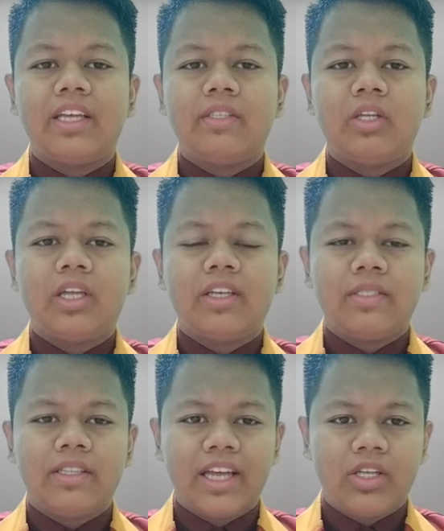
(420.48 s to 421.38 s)
e.g.,
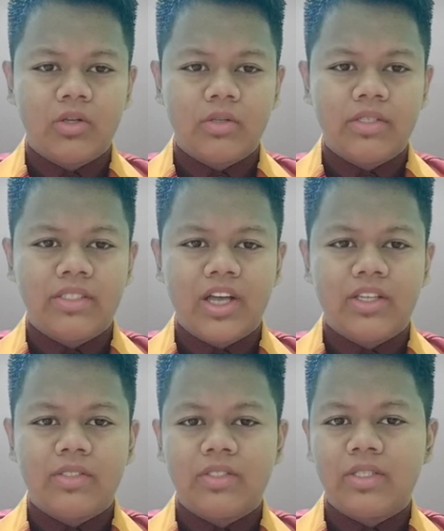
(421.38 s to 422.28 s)
natural
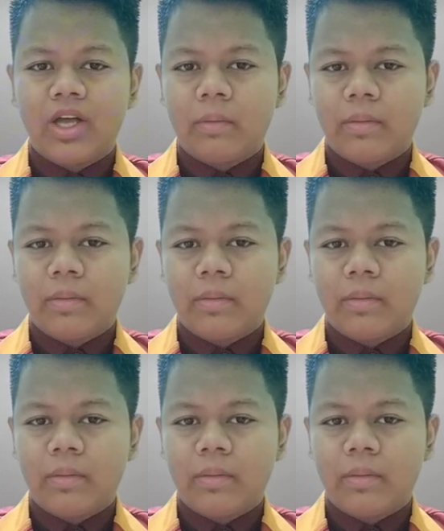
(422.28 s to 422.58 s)
disasters,